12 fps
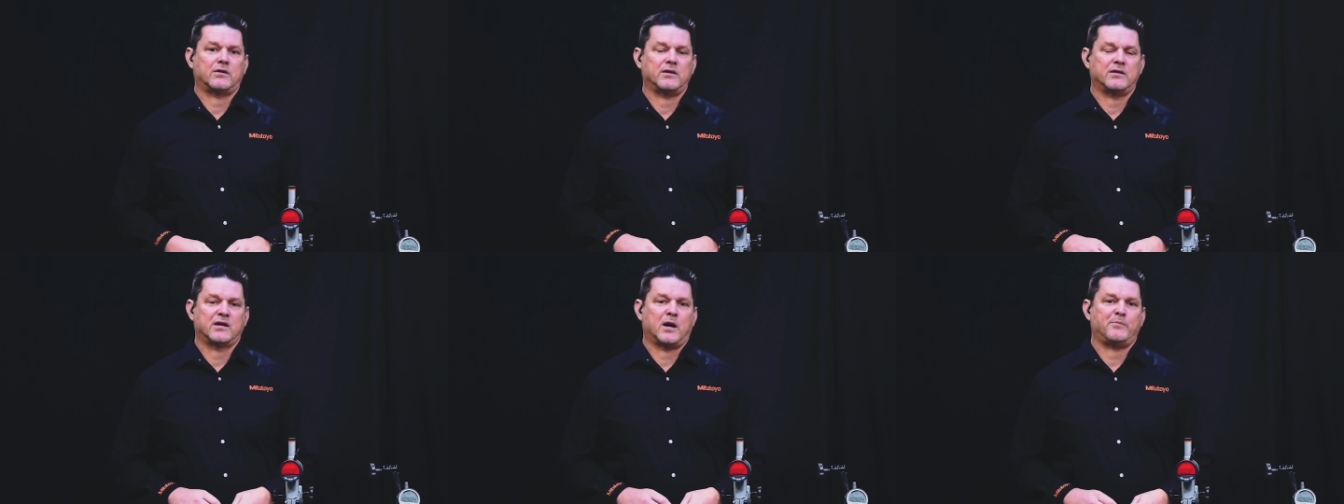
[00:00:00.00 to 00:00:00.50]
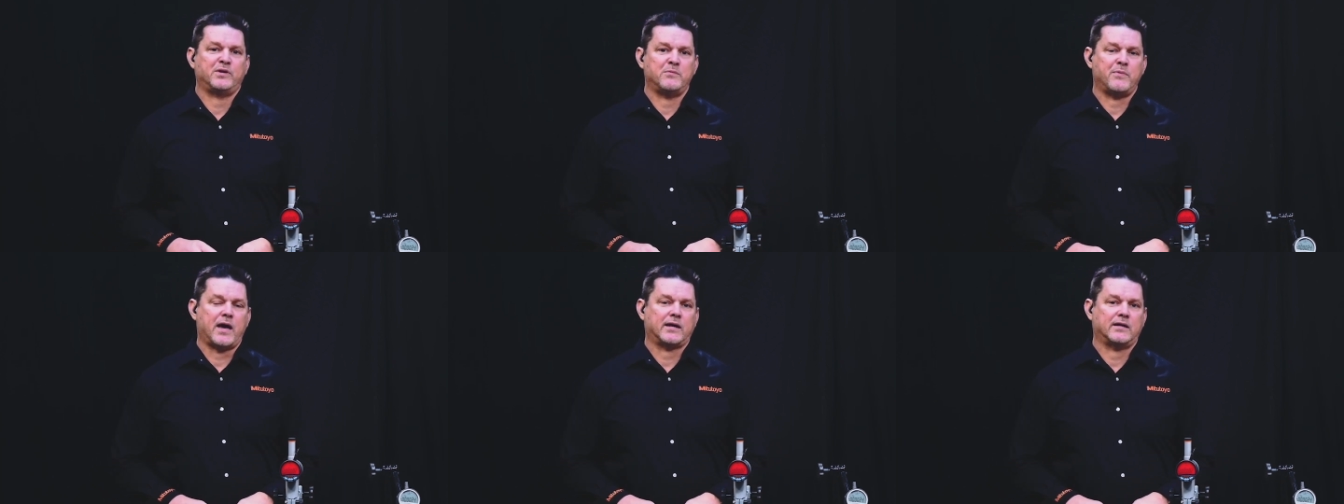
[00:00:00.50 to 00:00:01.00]
started the
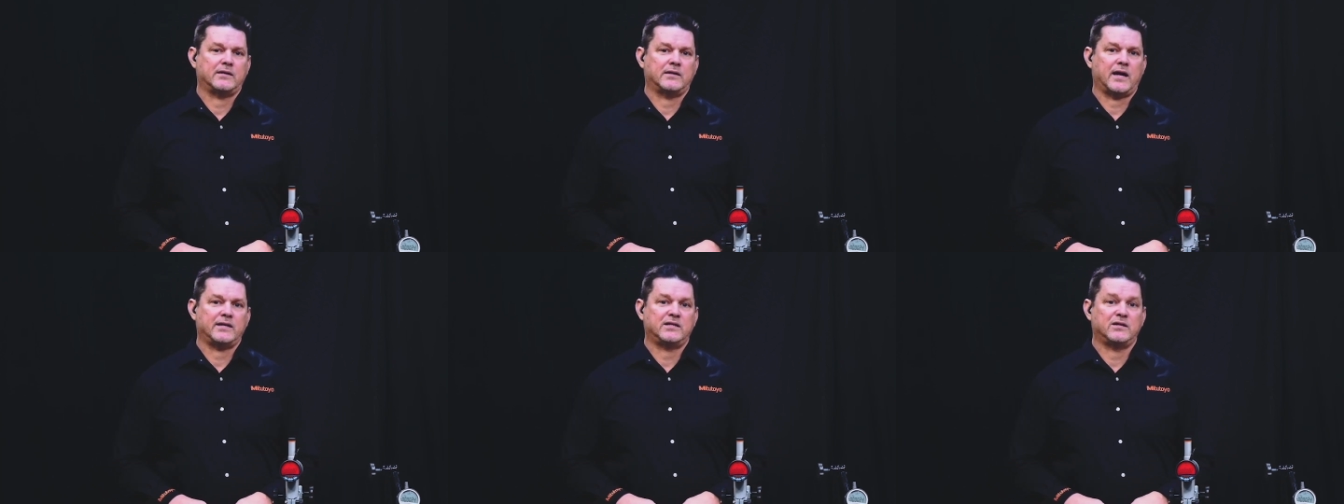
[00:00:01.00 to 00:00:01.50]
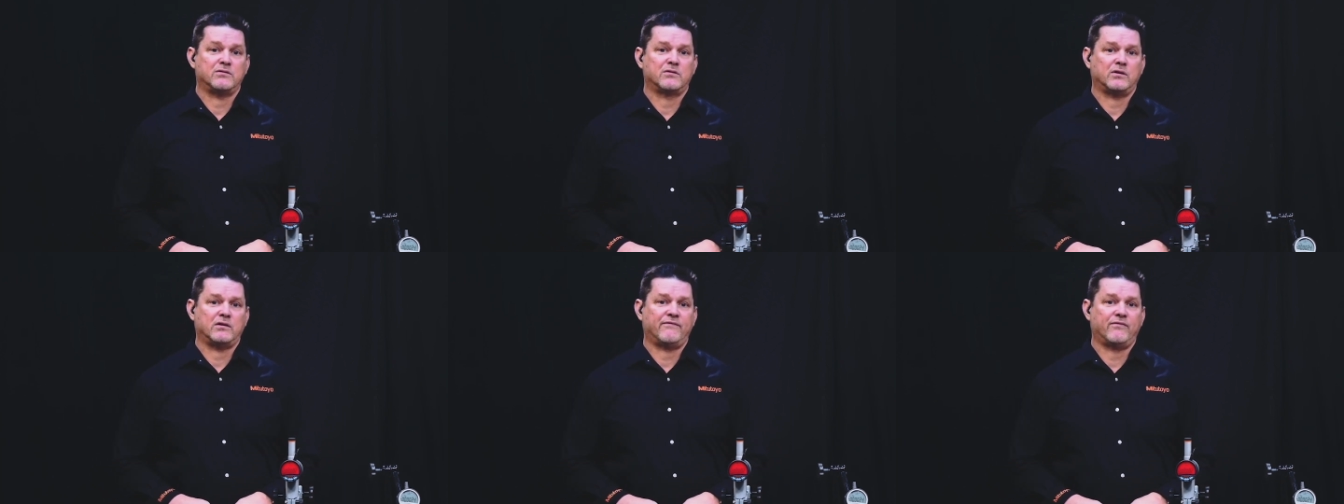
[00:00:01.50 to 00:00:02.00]
company back in
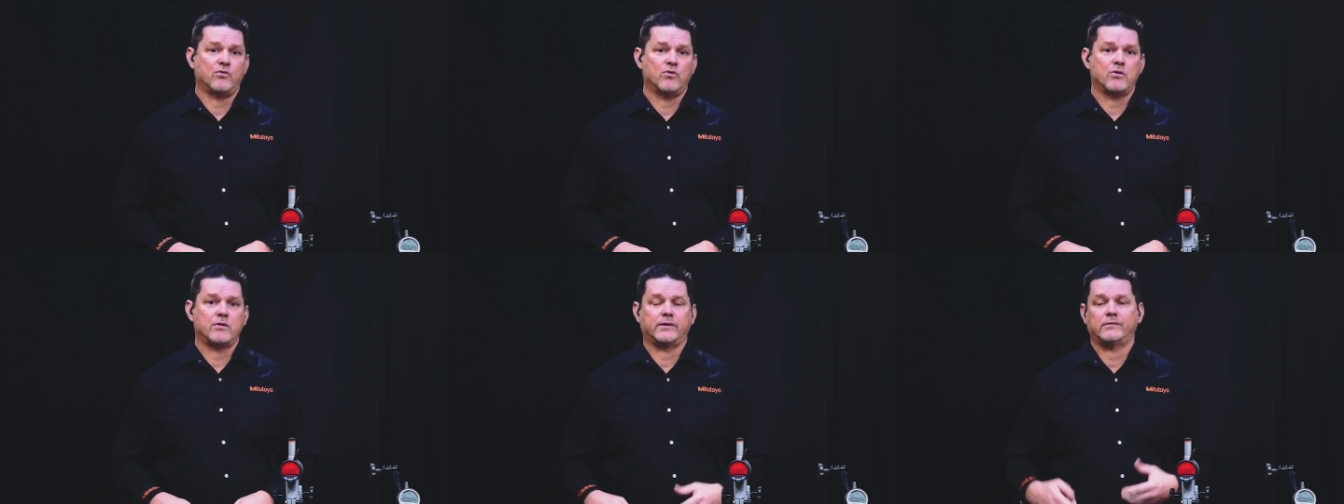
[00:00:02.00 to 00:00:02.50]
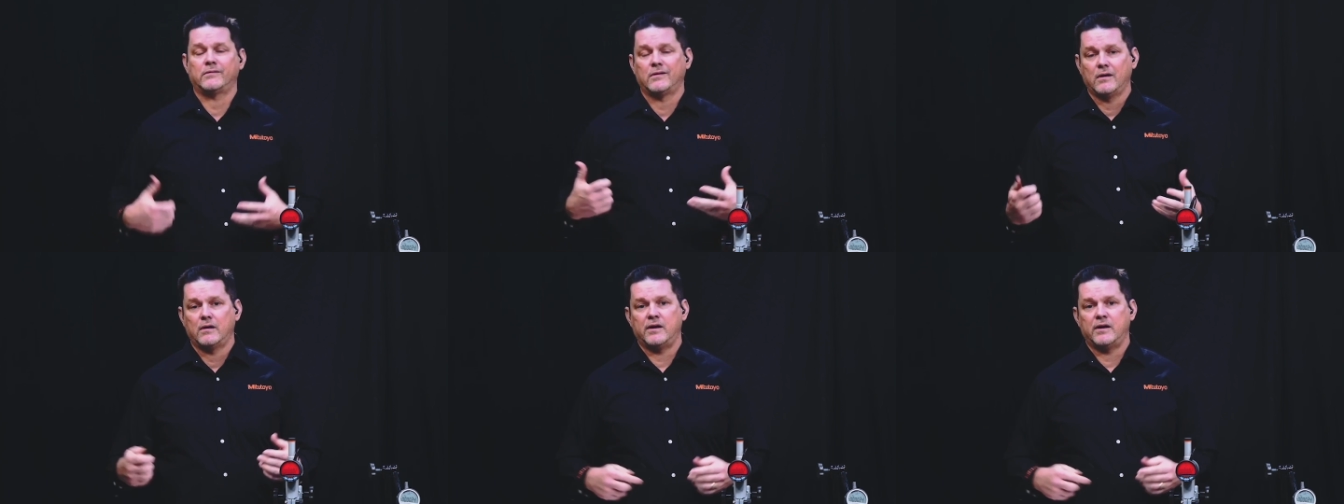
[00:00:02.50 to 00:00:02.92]
1934, and